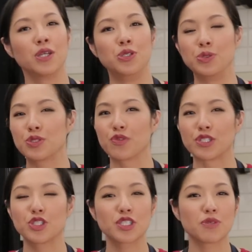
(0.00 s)
use for
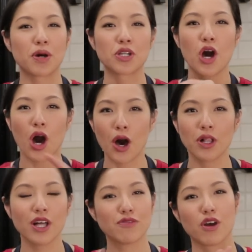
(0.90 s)
just about
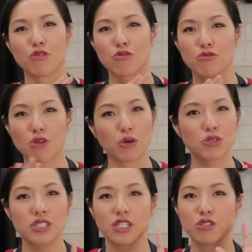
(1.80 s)
all of our
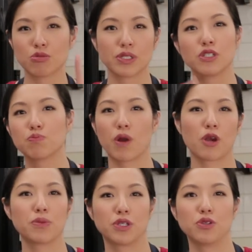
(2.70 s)
roasted, grilled,
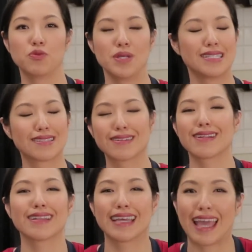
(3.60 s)
barbecued meats. It's good
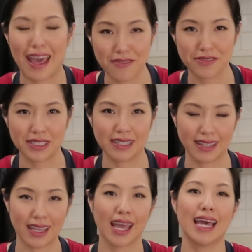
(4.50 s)
on like
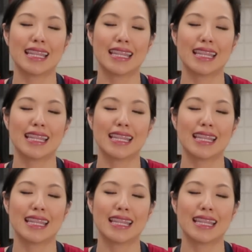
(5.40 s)
everything.